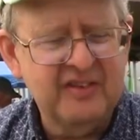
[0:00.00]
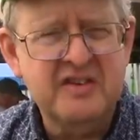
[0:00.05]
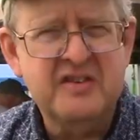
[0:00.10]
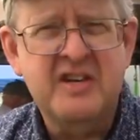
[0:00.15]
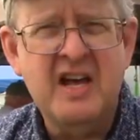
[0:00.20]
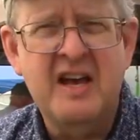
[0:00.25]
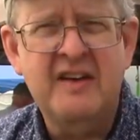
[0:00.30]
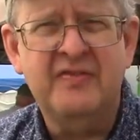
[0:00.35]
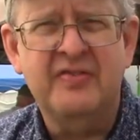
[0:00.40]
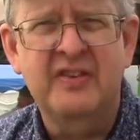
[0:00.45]
a
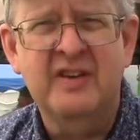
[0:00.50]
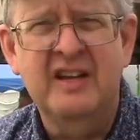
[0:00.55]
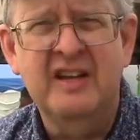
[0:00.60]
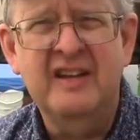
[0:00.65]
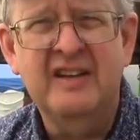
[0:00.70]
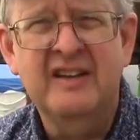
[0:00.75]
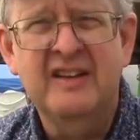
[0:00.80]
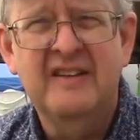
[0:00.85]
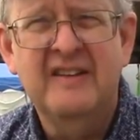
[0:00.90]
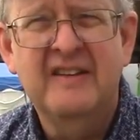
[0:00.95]
Daphne,
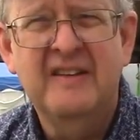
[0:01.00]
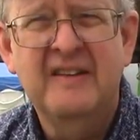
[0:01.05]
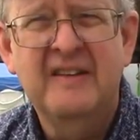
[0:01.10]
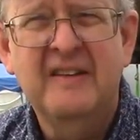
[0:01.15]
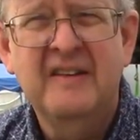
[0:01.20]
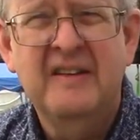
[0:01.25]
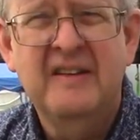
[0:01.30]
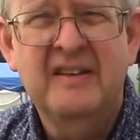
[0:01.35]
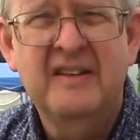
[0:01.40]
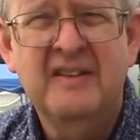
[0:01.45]

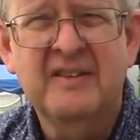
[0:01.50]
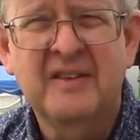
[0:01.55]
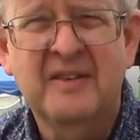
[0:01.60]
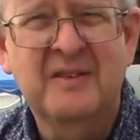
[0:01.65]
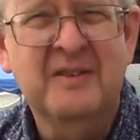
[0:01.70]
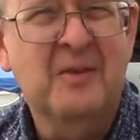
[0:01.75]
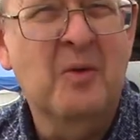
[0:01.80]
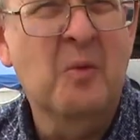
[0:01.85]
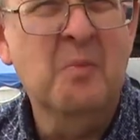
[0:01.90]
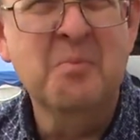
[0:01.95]

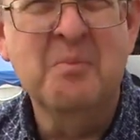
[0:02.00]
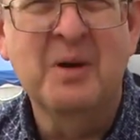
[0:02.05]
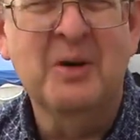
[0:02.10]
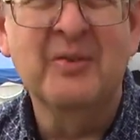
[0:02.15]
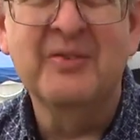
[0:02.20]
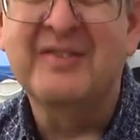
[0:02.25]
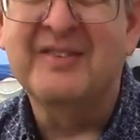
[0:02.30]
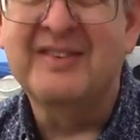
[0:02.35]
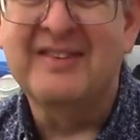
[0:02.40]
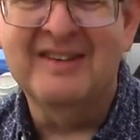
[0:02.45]
uh, home
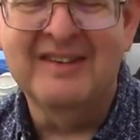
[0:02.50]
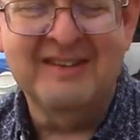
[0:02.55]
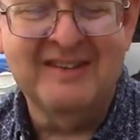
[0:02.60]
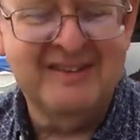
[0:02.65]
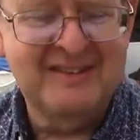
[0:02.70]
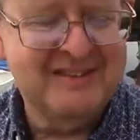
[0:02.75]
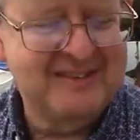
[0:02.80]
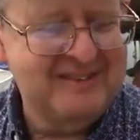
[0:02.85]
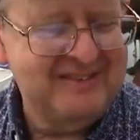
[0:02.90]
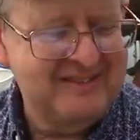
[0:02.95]
built,
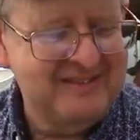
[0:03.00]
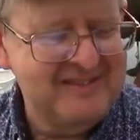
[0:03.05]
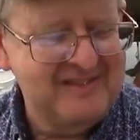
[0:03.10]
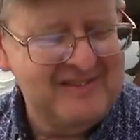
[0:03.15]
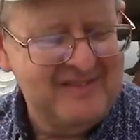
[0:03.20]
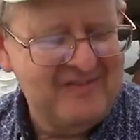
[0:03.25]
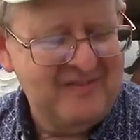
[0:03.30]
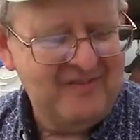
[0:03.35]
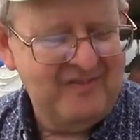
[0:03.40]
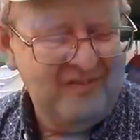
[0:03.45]
uh,
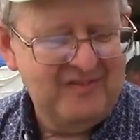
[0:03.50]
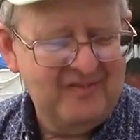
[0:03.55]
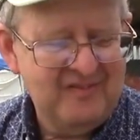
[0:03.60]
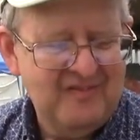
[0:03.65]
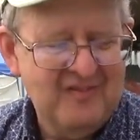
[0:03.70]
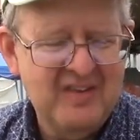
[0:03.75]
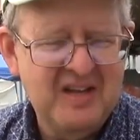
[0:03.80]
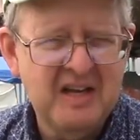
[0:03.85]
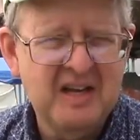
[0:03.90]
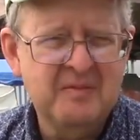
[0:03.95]

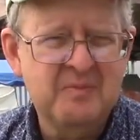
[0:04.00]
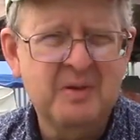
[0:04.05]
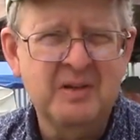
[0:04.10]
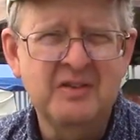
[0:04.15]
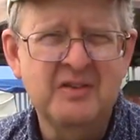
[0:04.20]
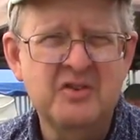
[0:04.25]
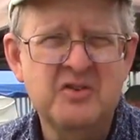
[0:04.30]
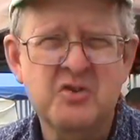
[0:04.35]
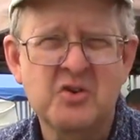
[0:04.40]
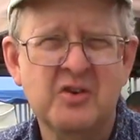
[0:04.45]
and I've
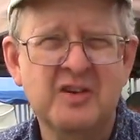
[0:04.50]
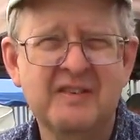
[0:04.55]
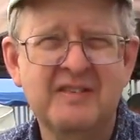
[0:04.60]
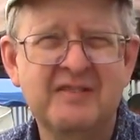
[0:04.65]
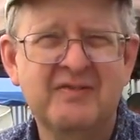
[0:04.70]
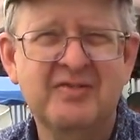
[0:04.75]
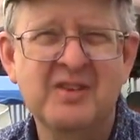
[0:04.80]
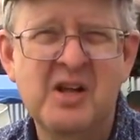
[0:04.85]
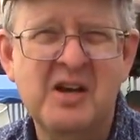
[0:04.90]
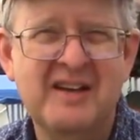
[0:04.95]
been
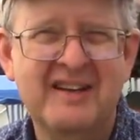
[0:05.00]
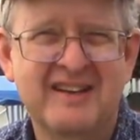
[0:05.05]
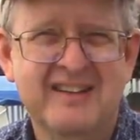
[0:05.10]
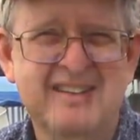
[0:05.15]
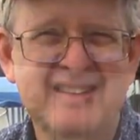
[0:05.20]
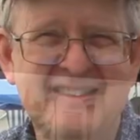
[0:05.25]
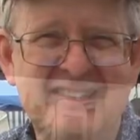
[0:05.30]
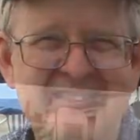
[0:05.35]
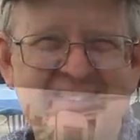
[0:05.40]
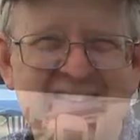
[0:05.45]
enjoying flying it.